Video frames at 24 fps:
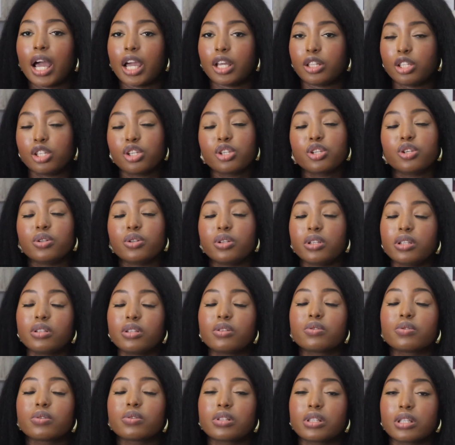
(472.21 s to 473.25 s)
I think you
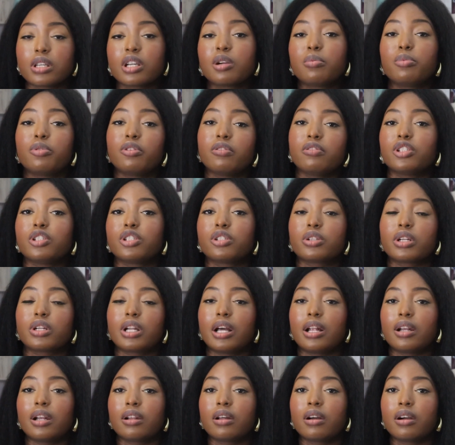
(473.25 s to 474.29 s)
need to seek
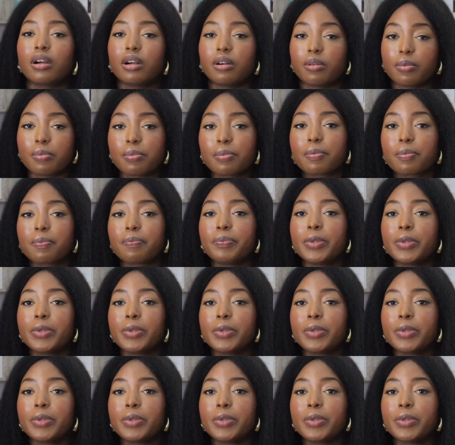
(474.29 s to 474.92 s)
professional help.